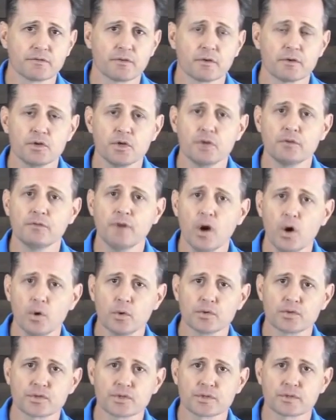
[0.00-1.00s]
for new
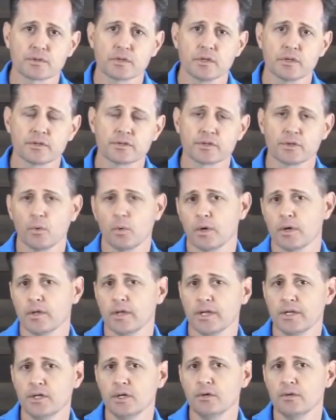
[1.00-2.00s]
votes. So what
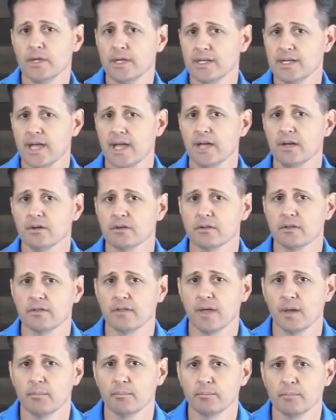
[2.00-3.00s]
do? They cater to
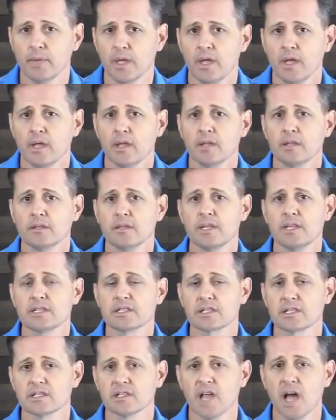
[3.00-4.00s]
them.
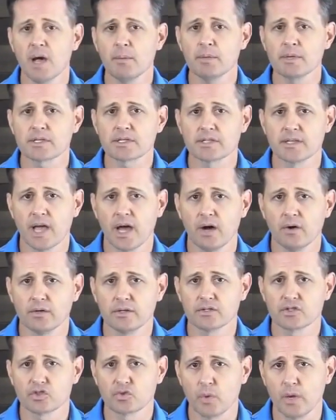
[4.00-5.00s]
These Islamists now
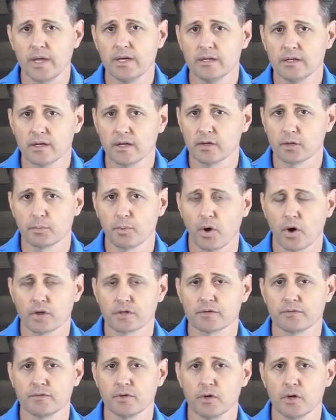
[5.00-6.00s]
in Sweden and other
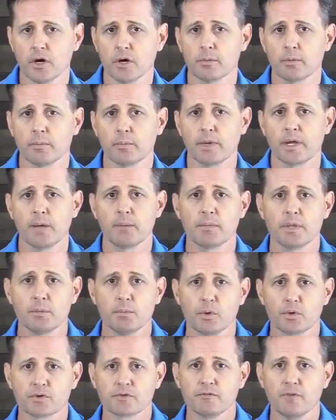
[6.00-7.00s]
parts of Europe are becoming the
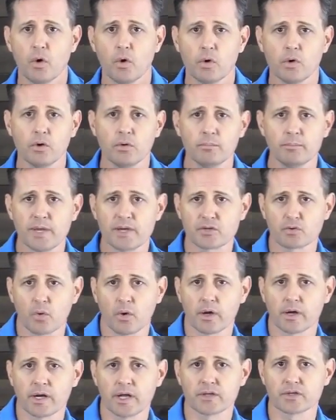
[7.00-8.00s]
most vocal and best
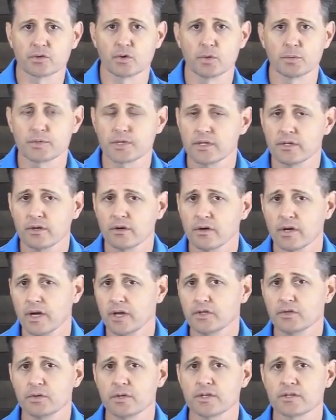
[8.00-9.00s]
organized groups in their
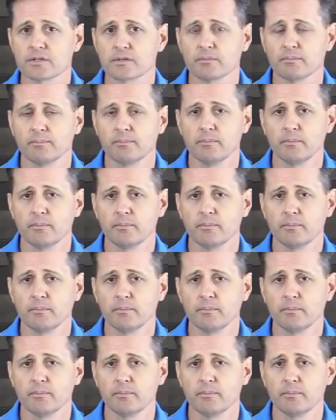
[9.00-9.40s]
countries.